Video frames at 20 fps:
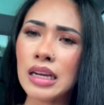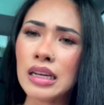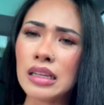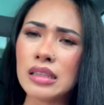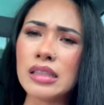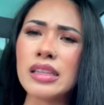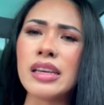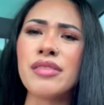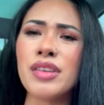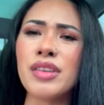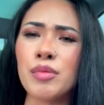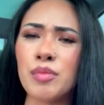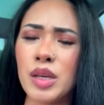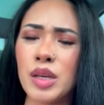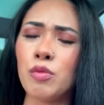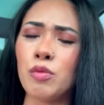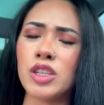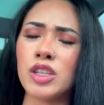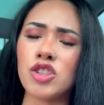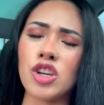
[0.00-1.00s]
leaving me,
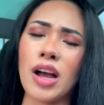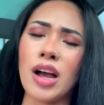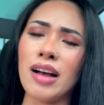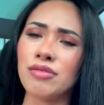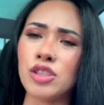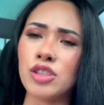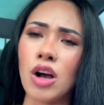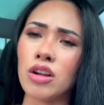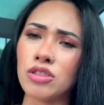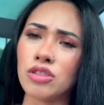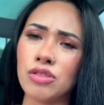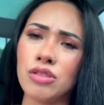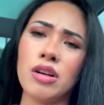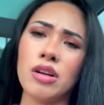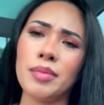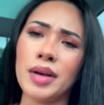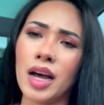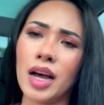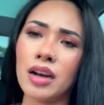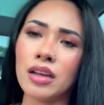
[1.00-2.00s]
which I've talked to her
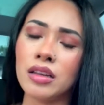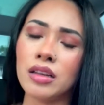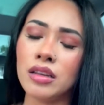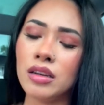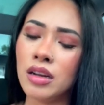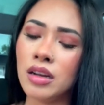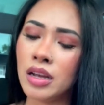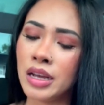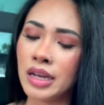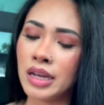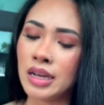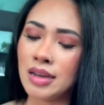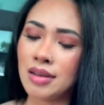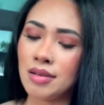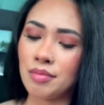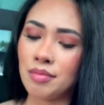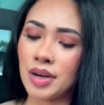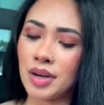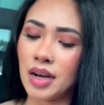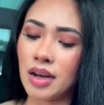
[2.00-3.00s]
about it.
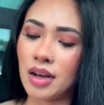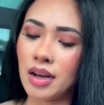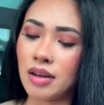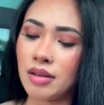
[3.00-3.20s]
But